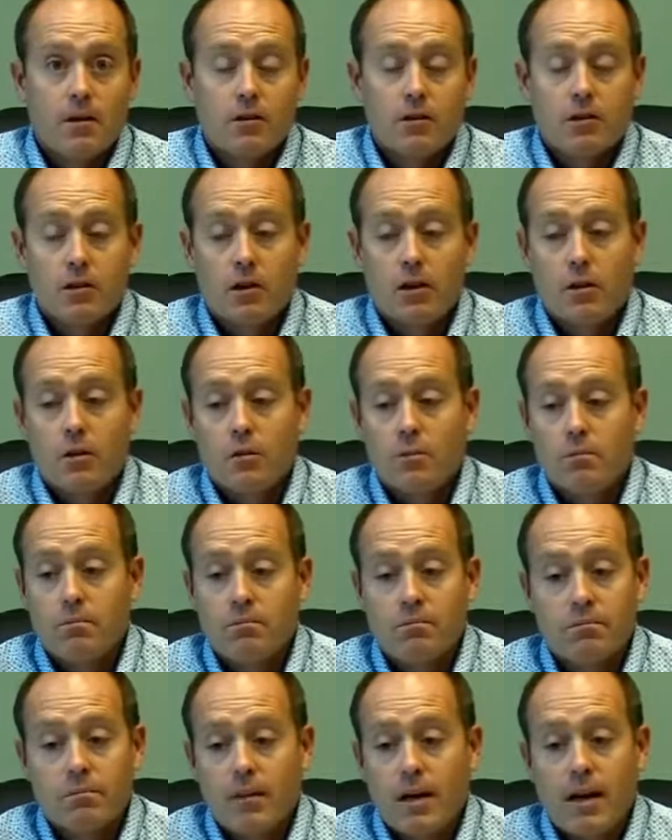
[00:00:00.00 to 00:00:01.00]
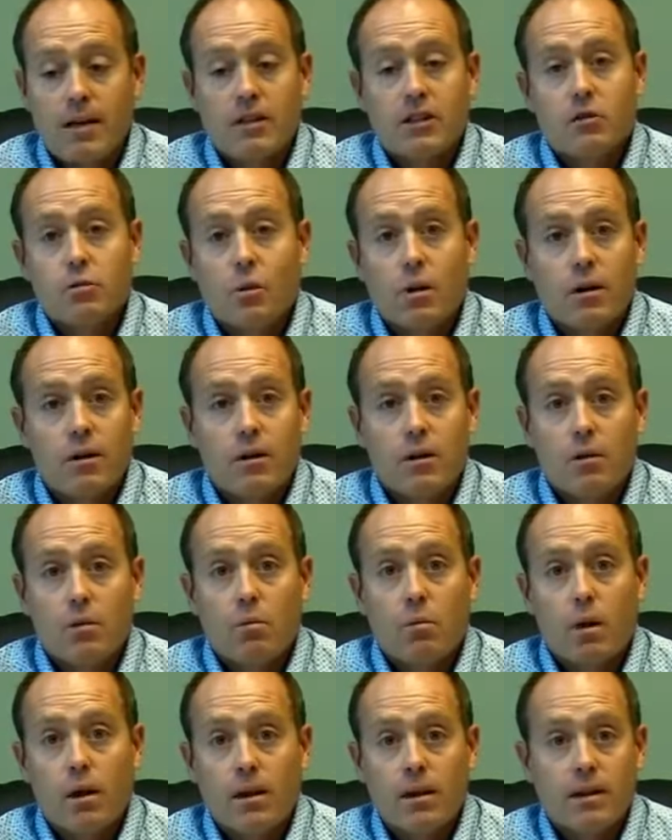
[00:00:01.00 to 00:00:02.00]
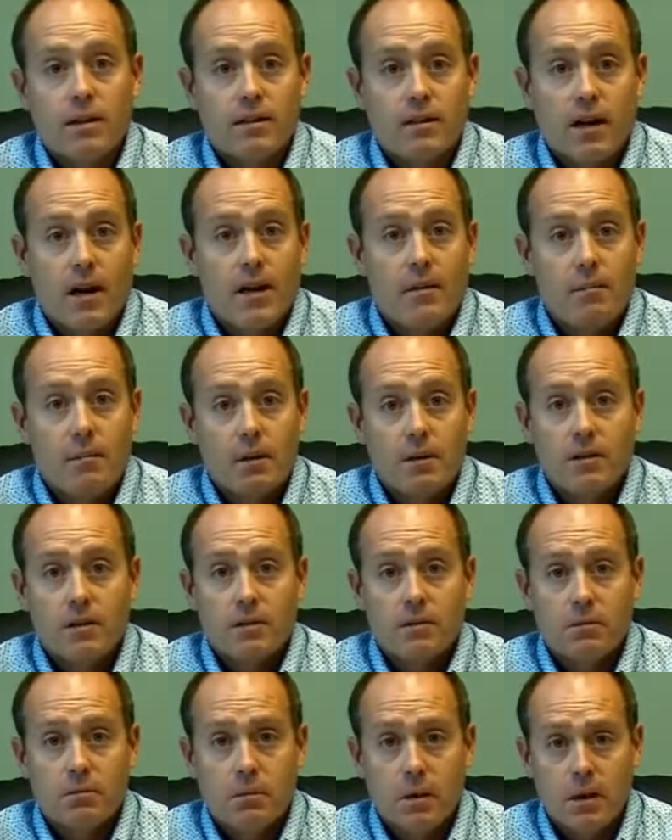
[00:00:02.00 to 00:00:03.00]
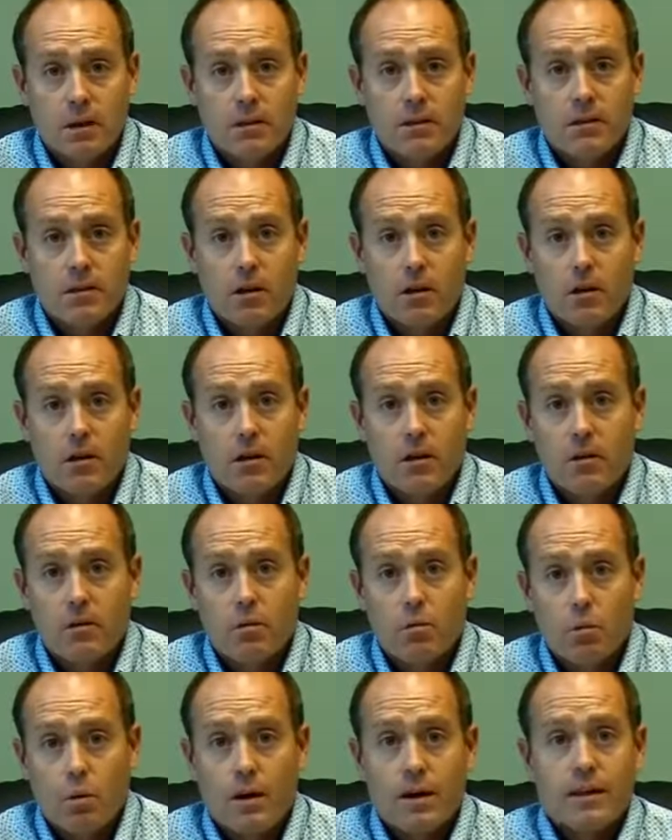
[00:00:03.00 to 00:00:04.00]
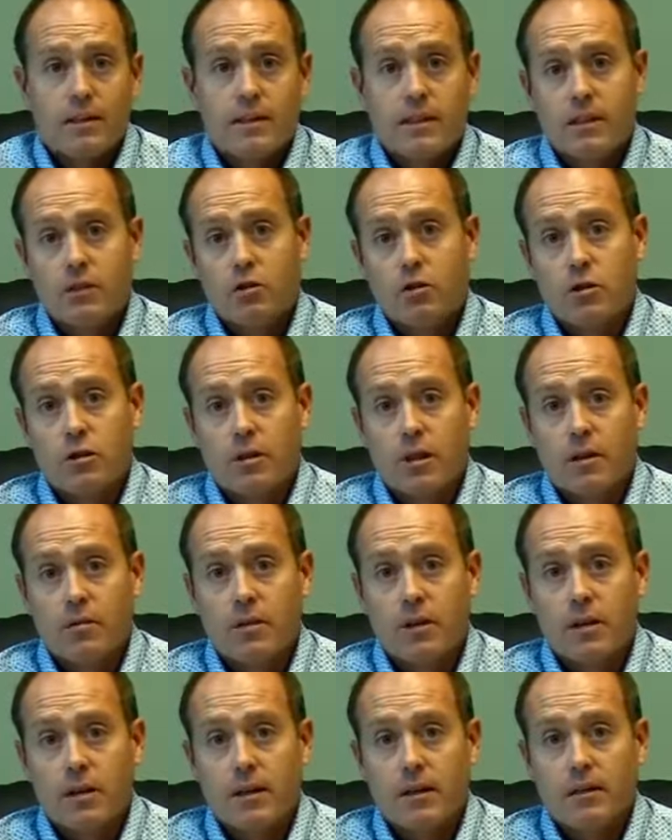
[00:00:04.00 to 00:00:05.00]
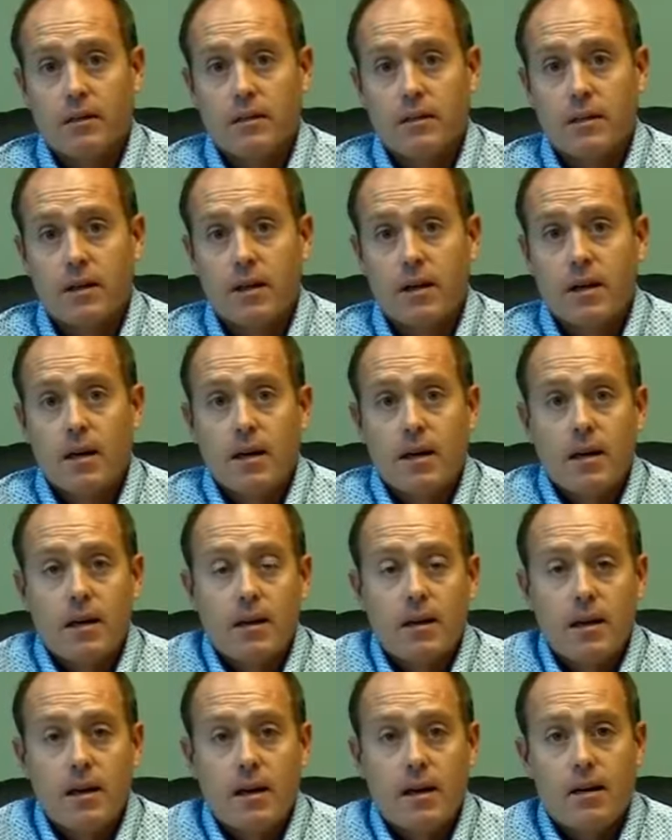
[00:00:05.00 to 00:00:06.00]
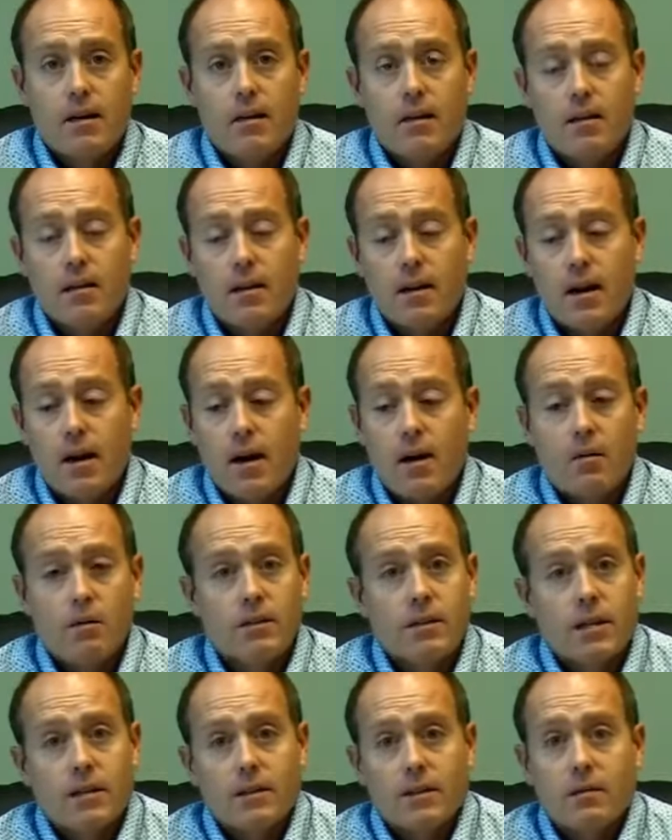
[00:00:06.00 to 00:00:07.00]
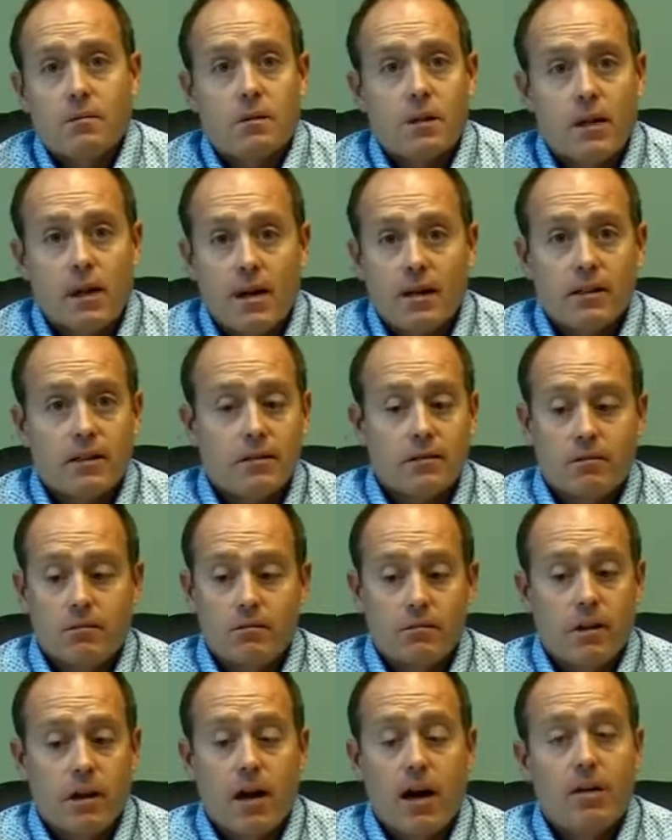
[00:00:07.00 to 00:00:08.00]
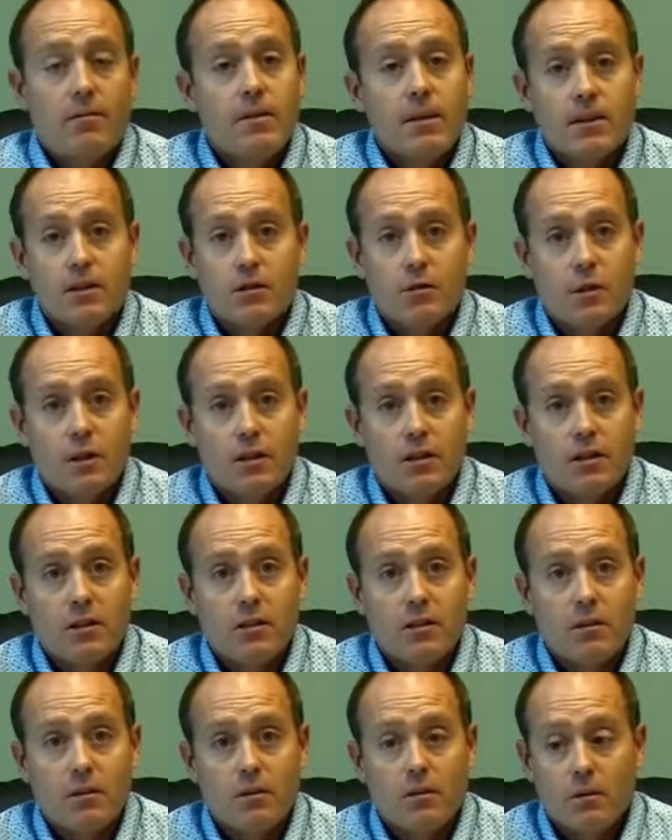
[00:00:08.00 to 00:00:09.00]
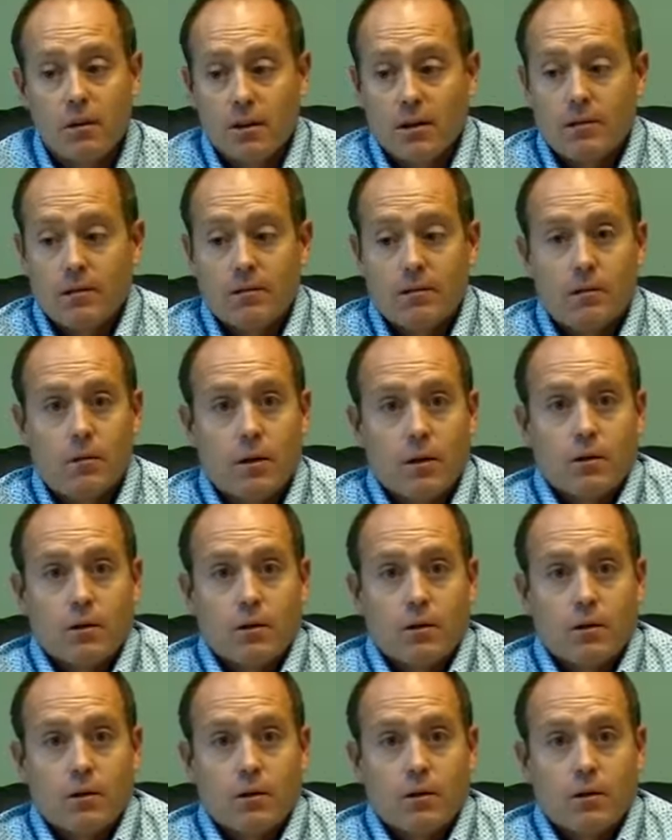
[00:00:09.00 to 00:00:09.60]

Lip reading: So I just want to know what his hot buttons are and what his interest level is. Then I always ask him the next obvious question, what